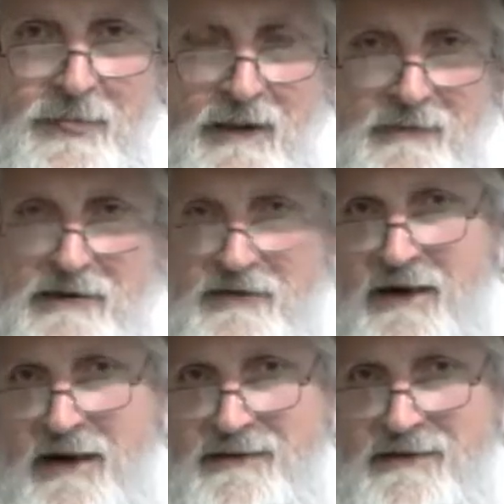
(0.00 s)
Because
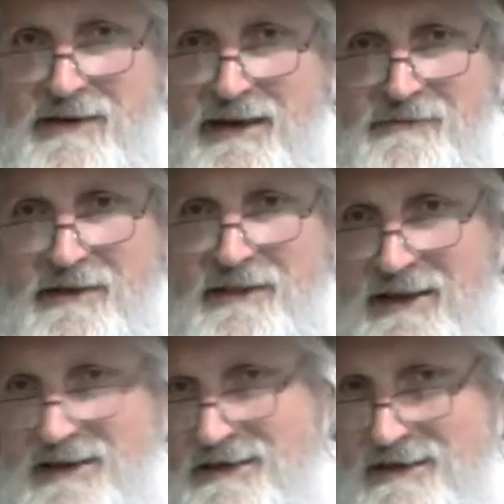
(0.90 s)
Yah said everything
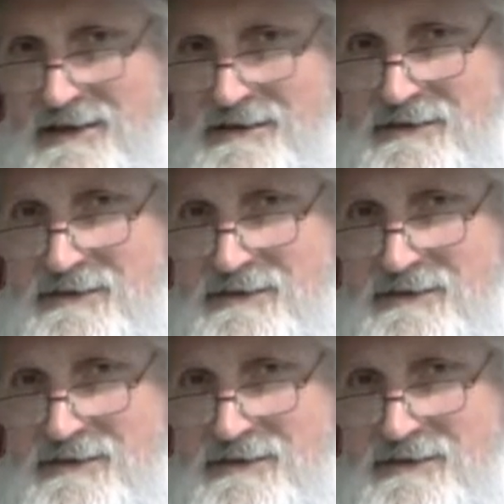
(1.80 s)
he did